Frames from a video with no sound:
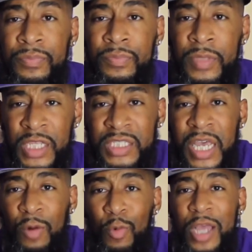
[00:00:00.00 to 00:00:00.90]

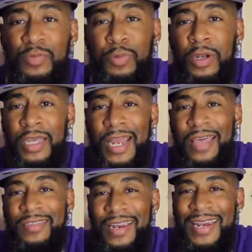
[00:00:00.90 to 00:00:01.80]
Instead of Westbrook and
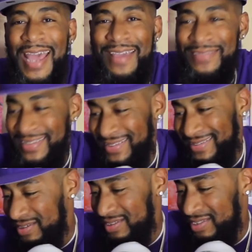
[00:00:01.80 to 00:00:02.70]
Anthony Davis.
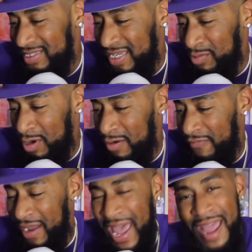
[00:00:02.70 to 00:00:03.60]
0
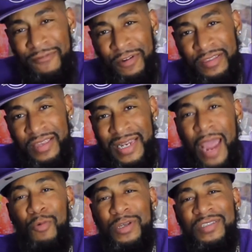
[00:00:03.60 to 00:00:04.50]
for everything.
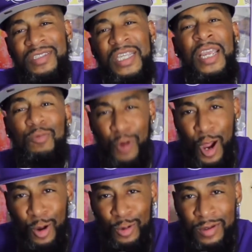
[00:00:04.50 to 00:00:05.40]
They was
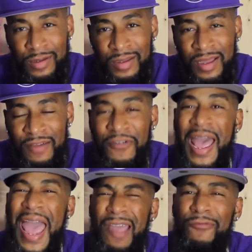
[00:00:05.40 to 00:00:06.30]
0 for
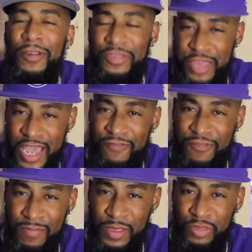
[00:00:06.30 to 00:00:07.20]
everything
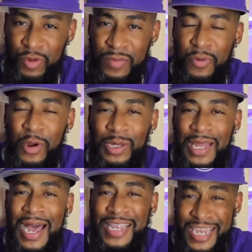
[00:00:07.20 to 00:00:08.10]
from the three-point
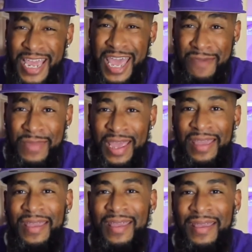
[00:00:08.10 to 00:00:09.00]
line. You hear me?
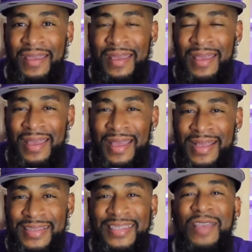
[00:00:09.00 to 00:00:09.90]

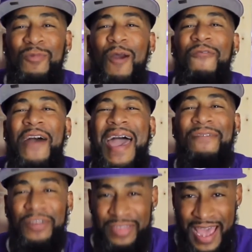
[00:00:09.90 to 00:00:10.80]
0 for
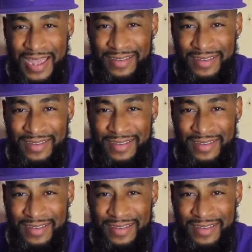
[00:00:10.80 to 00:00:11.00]
everything.